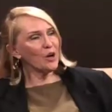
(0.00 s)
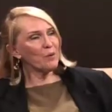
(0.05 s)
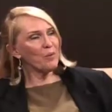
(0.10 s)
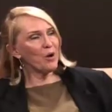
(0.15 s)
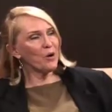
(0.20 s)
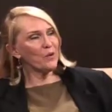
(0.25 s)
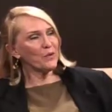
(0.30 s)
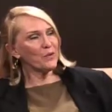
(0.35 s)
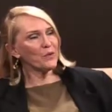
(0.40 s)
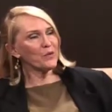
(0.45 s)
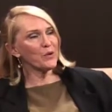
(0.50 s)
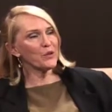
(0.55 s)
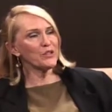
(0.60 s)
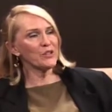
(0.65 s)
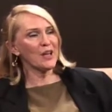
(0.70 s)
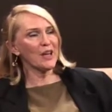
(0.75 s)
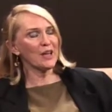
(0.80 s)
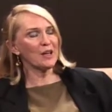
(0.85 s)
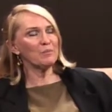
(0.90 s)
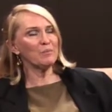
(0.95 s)
come over for a
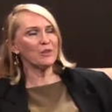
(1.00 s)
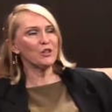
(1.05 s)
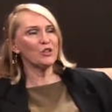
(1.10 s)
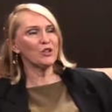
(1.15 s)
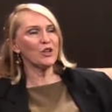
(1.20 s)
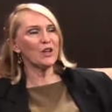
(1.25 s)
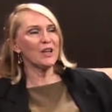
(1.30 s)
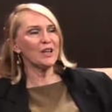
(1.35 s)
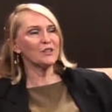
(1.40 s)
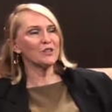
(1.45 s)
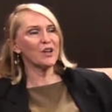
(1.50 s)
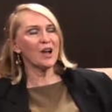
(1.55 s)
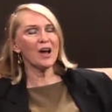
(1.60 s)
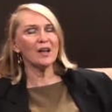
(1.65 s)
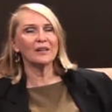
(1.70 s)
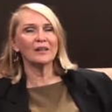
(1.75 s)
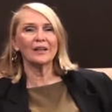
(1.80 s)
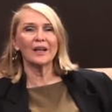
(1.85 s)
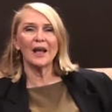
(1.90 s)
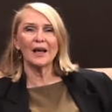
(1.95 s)
second, but she has
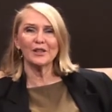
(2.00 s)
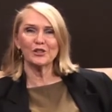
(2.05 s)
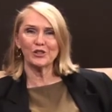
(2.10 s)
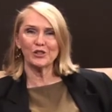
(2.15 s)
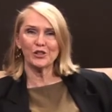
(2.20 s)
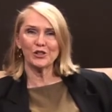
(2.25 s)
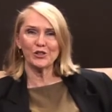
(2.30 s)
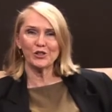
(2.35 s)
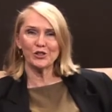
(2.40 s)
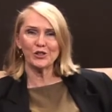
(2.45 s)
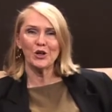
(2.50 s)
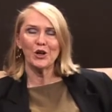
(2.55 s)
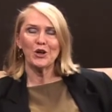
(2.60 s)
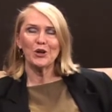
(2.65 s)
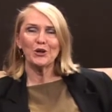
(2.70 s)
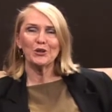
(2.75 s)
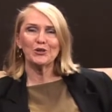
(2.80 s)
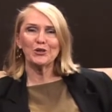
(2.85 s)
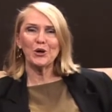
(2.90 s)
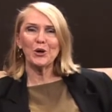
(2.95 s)
got Lexus
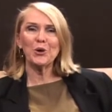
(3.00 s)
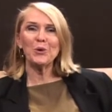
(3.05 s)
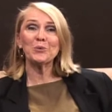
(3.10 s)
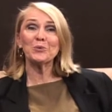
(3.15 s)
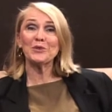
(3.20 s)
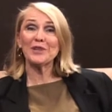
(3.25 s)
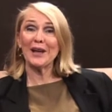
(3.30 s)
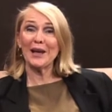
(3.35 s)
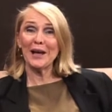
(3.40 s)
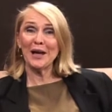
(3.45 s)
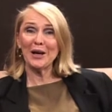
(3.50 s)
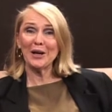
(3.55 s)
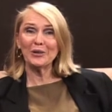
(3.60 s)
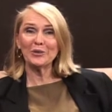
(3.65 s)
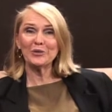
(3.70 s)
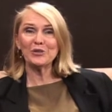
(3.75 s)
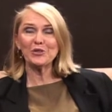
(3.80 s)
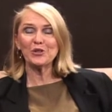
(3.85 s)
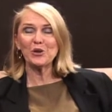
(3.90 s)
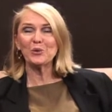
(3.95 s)
toned
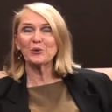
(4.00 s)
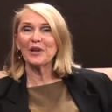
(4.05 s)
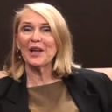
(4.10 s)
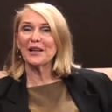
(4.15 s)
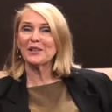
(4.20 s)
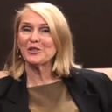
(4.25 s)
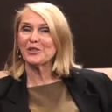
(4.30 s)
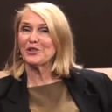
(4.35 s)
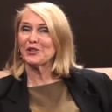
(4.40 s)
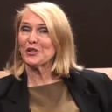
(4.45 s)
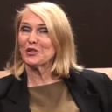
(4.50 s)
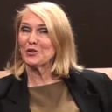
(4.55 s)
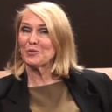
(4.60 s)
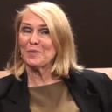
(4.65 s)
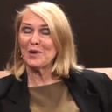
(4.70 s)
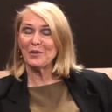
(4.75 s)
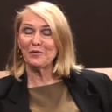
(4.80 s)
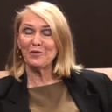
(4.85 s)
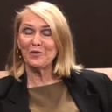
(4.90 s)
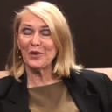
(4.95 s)
down. So Lexus has
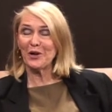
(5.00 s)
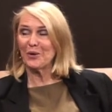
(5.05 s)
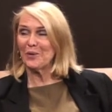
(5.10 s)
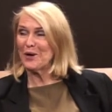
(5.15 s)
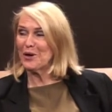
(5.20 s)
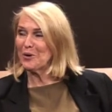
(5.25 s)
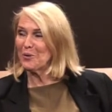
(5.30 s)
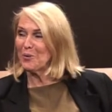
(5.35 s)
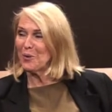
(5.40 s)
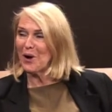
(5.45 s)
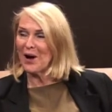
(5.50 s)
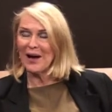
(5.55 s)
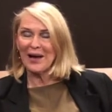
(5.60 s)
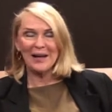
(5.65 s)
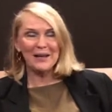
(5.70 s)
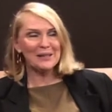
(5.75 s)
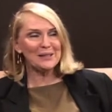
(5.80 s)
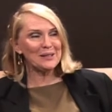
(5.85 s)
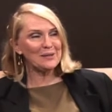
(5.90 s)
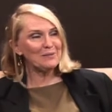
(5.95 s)
been very
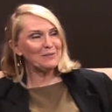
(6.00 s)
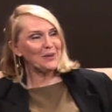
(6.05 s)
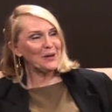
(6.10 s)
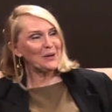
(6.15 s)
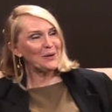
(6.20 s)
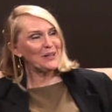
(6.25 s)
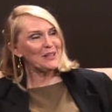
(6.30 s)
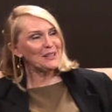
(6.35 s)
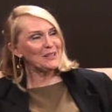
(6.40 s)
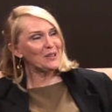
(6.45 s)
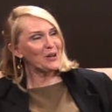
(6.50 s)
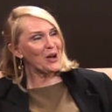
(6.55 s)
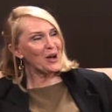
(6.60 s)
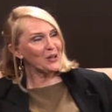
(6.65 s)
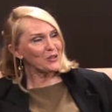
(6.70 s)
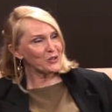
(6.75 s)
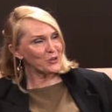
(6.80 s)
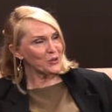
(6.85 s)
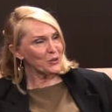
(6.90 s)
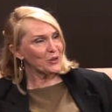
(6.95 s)
quiet and very
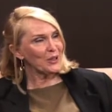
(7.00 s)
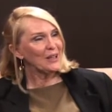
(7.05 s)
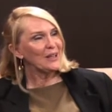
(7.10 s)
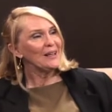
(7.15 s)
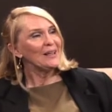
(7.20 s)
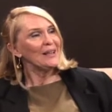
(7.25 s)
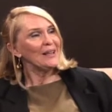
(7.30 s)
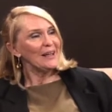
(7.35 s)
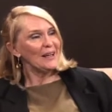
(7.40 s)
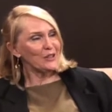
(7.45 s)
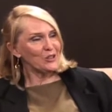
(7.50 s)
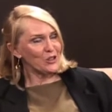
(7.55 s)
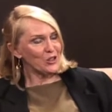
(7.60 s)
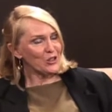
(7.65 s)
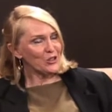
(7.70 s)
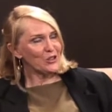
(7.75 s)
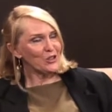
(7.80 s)
docile, and she's